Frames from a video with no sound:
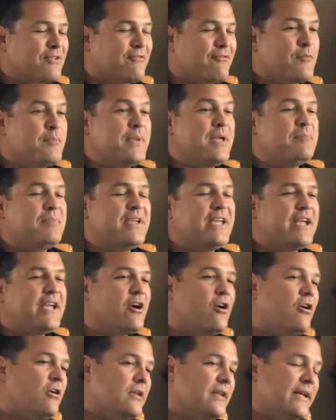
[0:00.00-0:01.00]
for me,
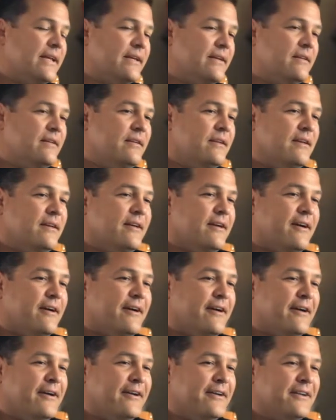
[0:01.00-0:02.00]
being all in
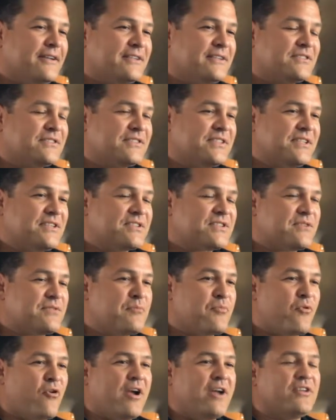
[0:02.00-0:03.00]
is, is
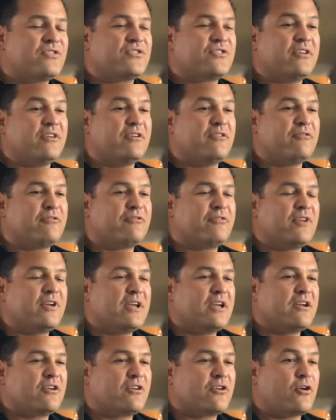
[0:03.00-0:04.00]
comprised of
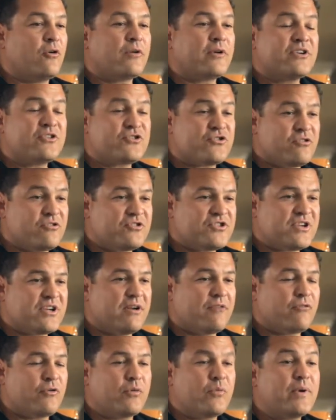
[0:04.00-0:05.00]
going to church
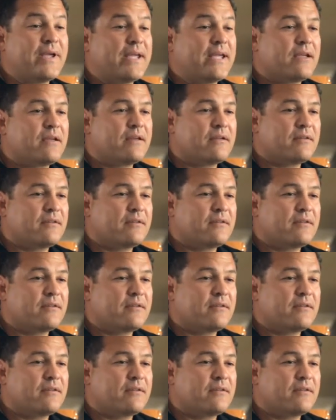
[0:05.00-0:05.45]
every week,